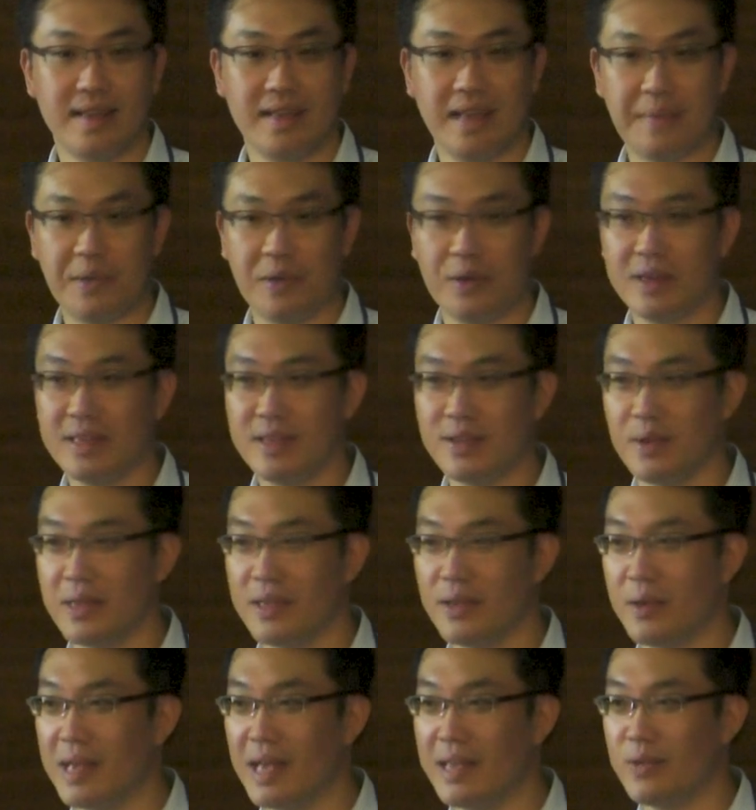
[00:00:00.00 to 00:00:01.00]

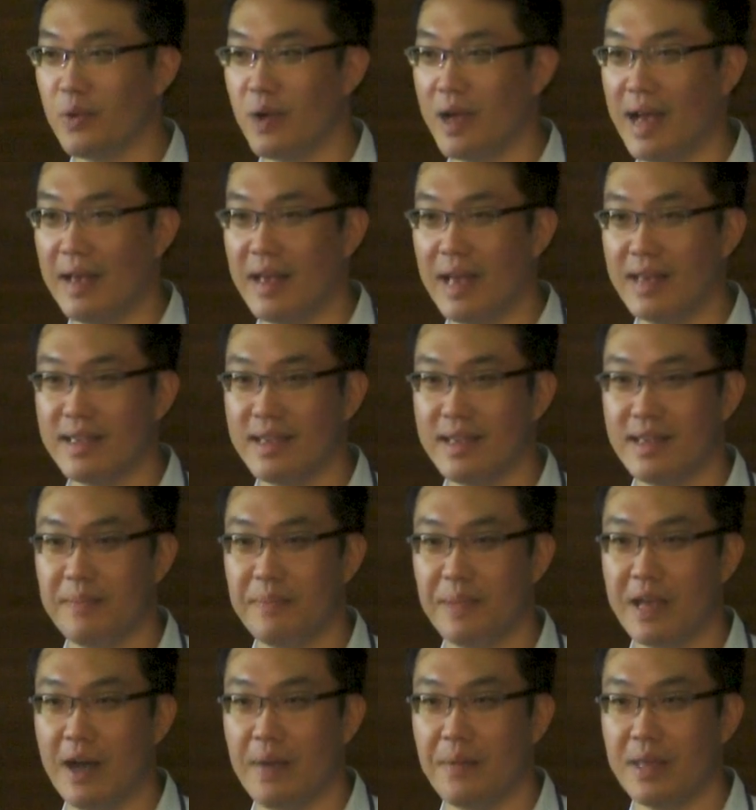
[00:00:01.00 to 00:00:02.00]
So that's why I think
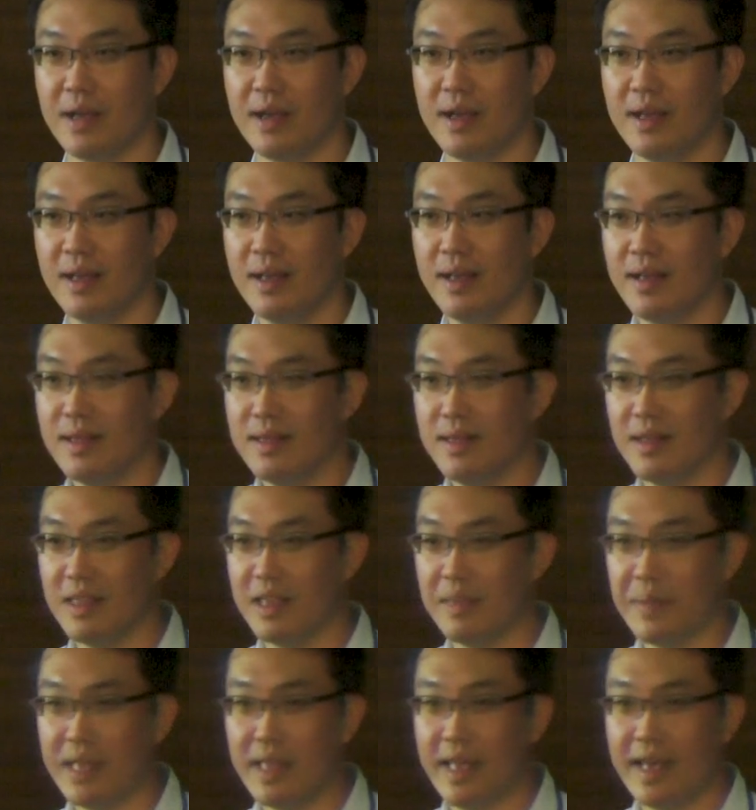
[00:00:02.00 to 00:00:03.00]
it become the
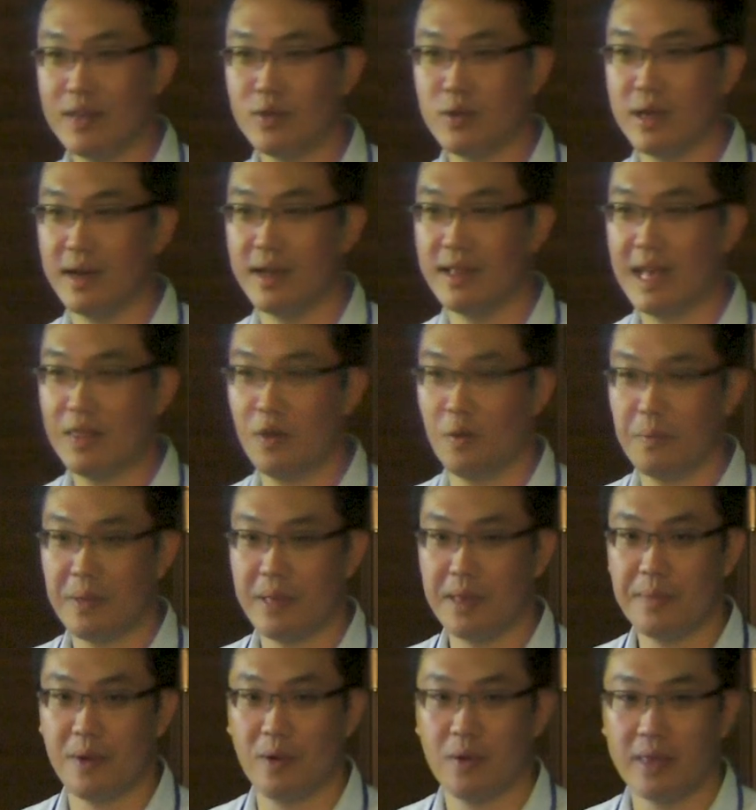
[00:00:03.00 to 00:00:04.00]
limitation. A lot of
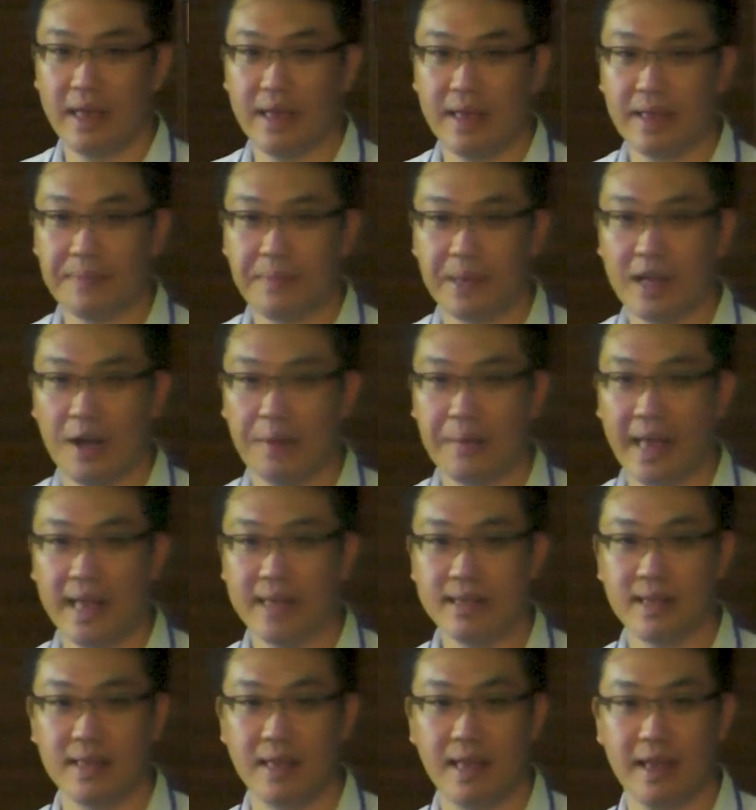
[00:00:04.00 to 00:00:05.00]
people, they become
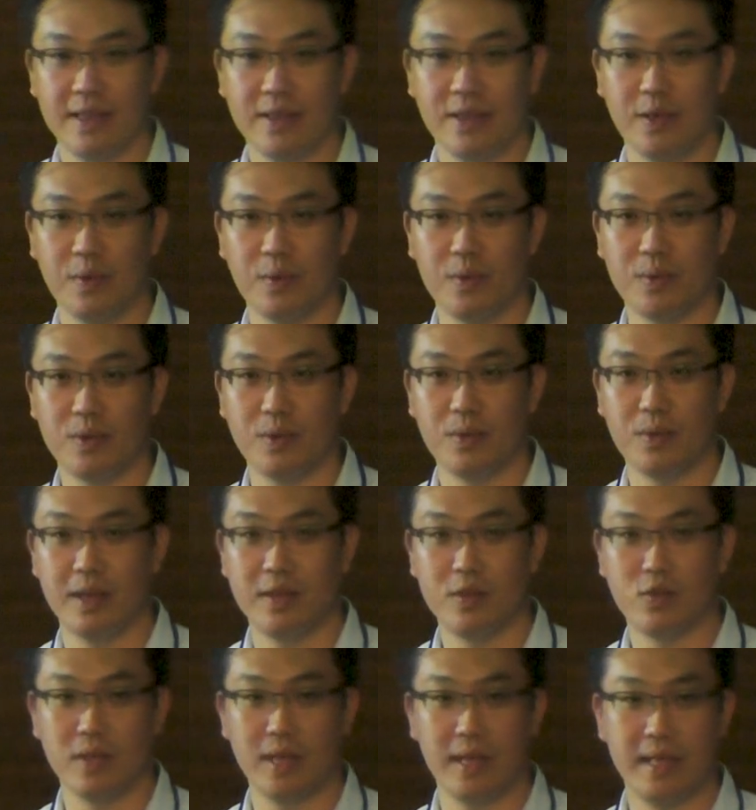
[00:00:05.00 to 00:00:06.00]
hesitate to do
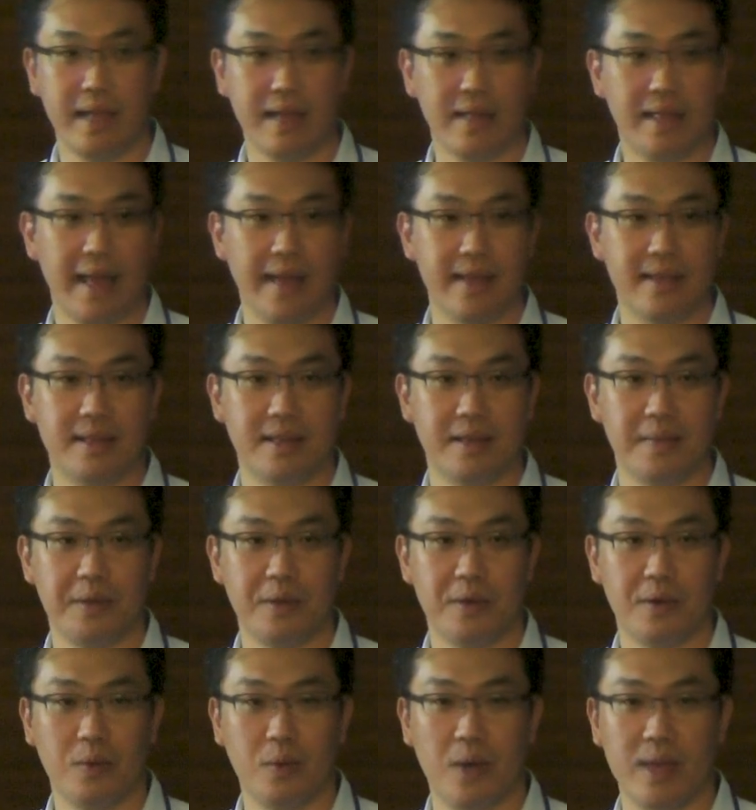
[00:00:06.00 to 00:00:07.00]
the genetic test
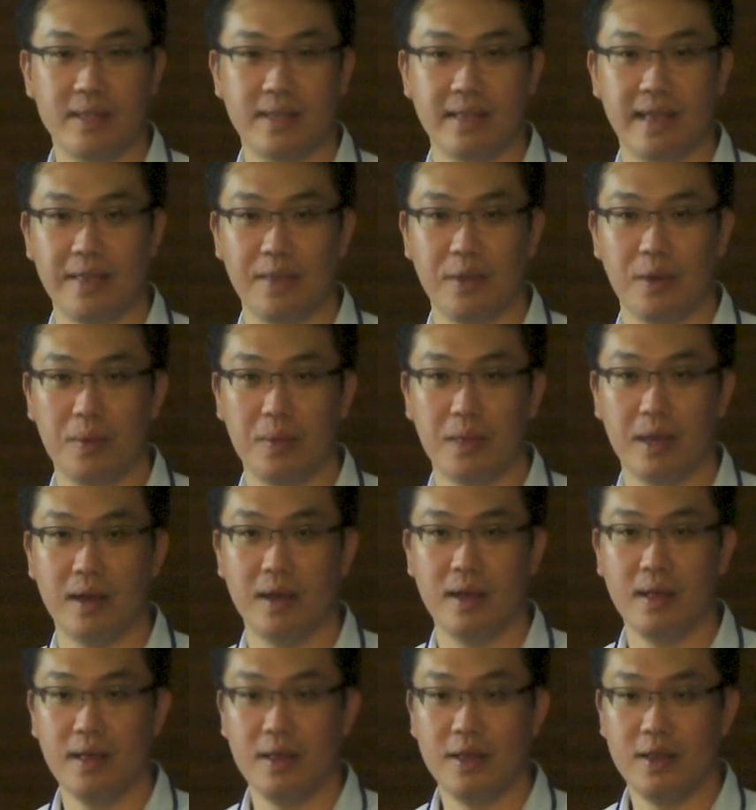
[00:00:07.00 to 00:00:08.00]
because once they know
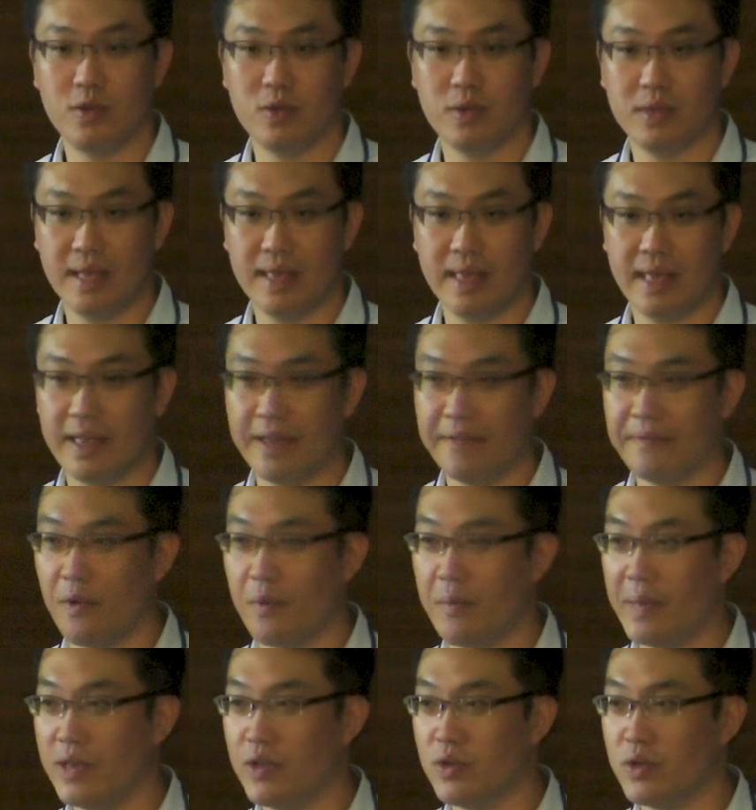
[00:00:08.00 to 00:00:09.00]
the genetic
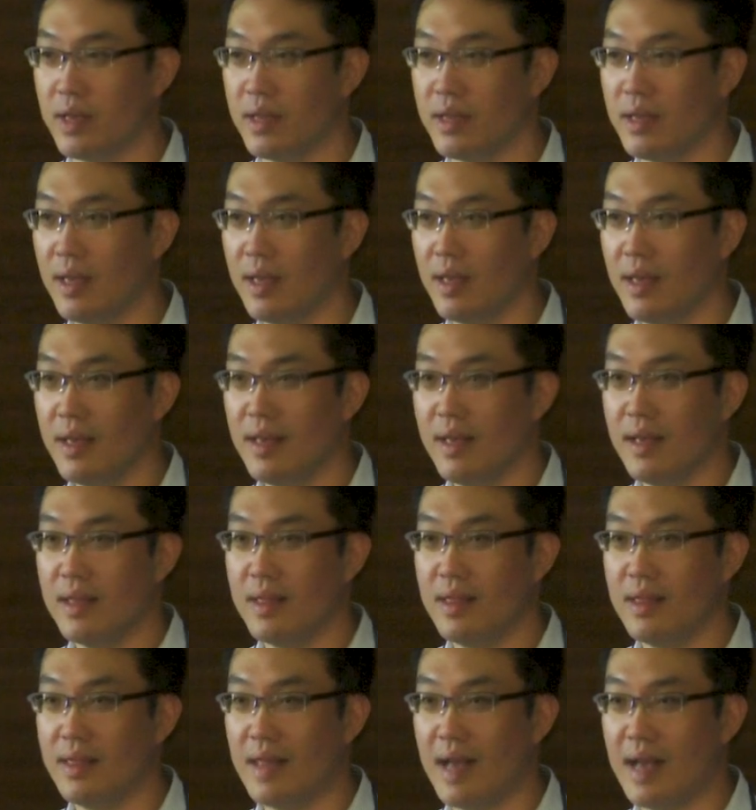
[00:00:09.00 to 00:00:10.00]
information,
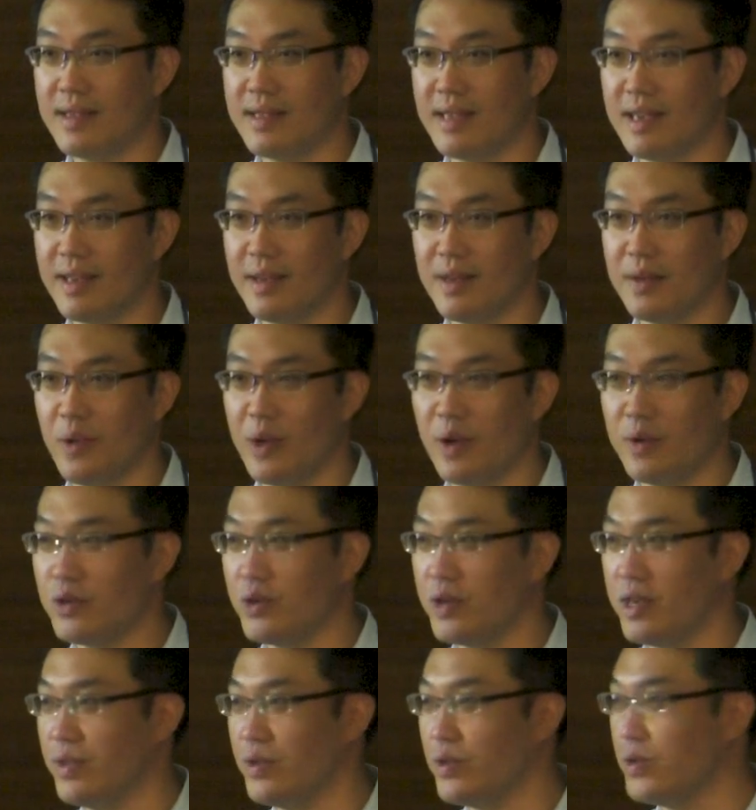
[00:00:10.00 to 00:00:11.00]
nothing will
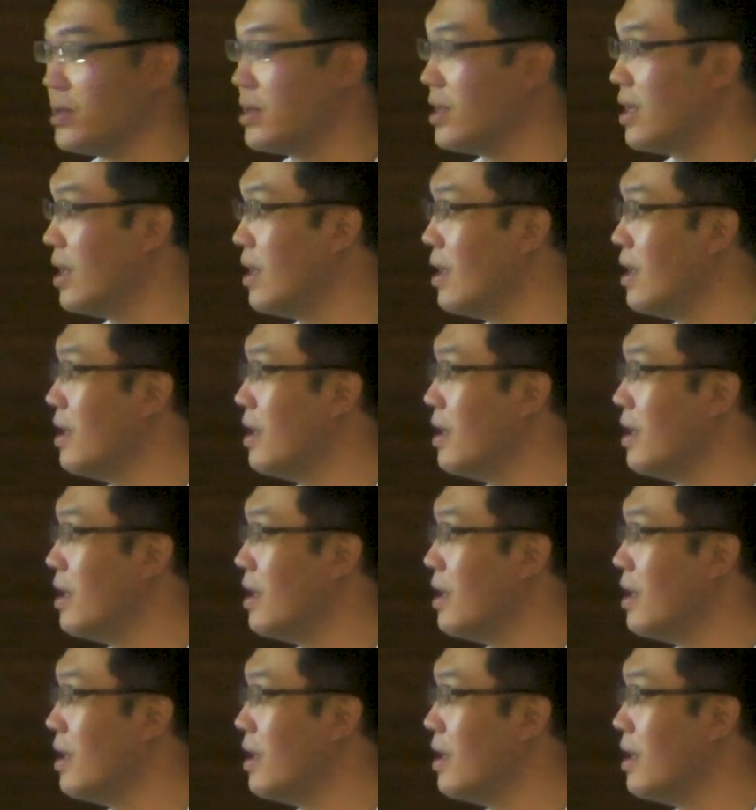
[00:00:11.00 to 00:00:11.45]
change.